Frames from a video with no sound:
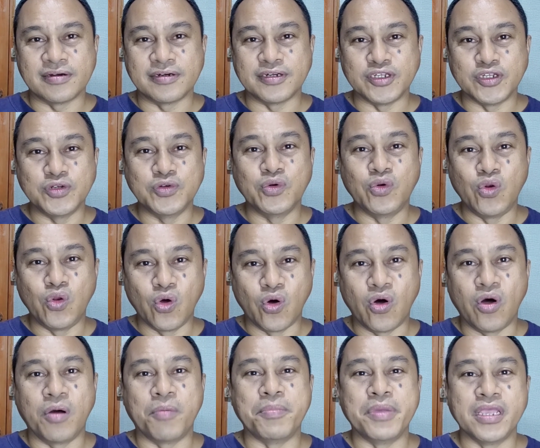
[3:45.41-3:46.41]
new
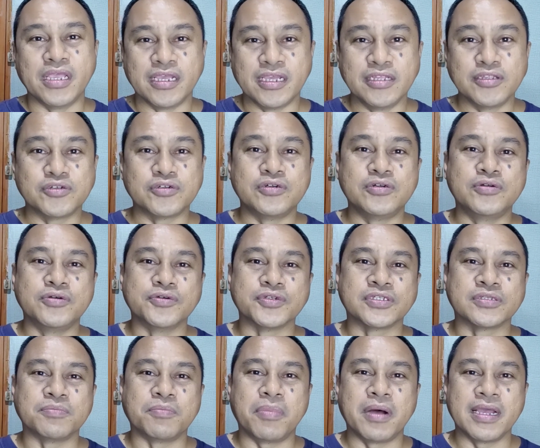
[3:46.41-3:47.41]
law being
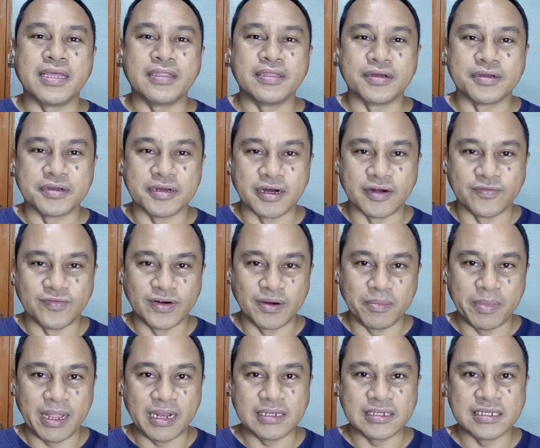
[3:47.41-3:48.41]
introduced by the
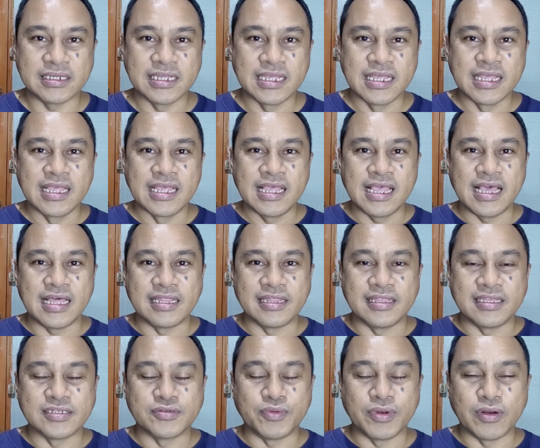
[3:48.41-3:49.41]
government, and
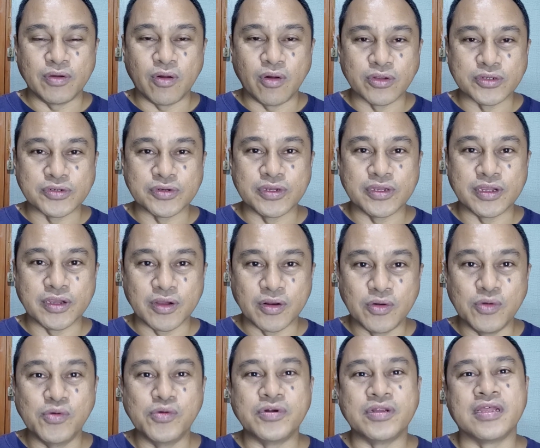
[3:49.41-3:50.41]
this will also include